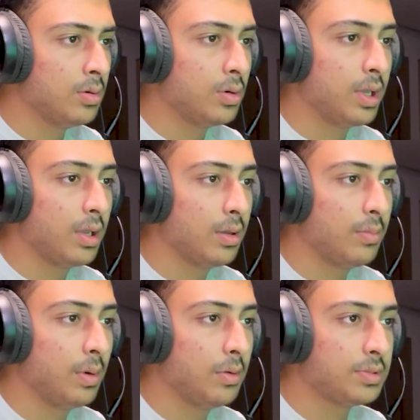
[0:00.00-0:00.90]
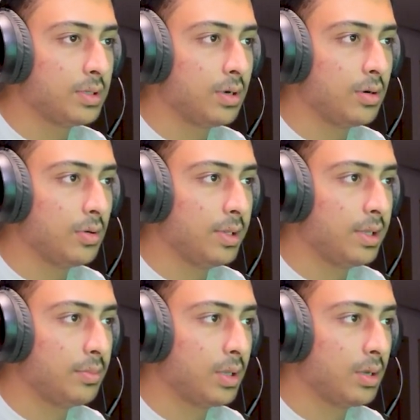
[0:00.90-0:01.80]
Okay, mouse control
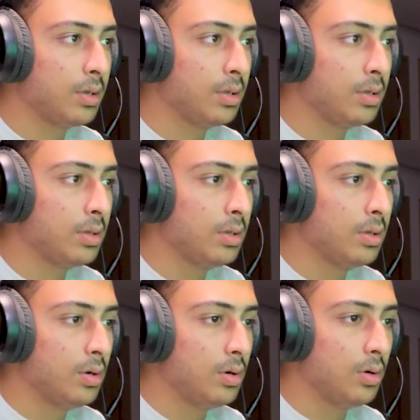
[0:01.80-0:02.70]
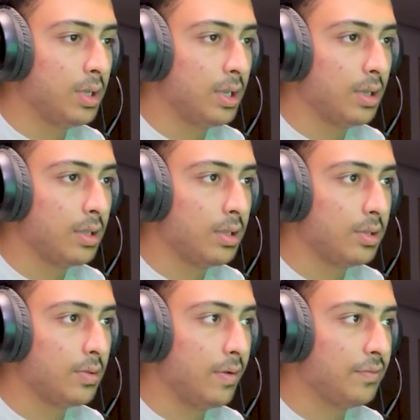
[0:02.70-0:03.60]
something. Okay,
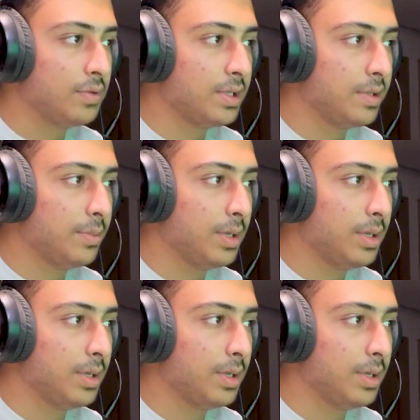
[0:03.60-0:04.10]
so you have to just